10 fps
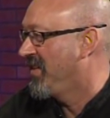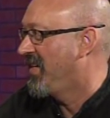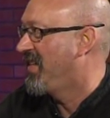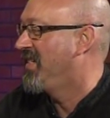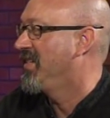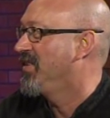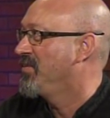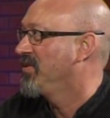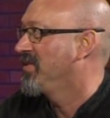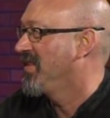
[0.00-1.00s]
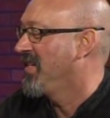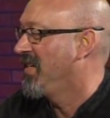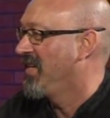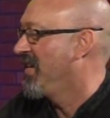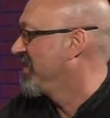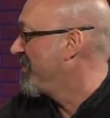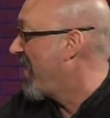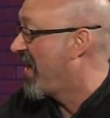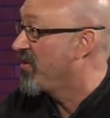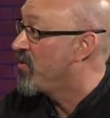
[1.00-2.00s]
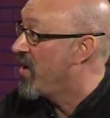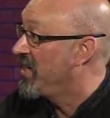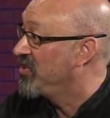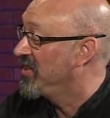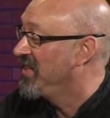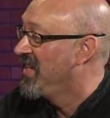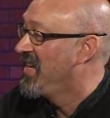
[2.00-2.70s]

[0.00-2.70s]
almost as a math equation.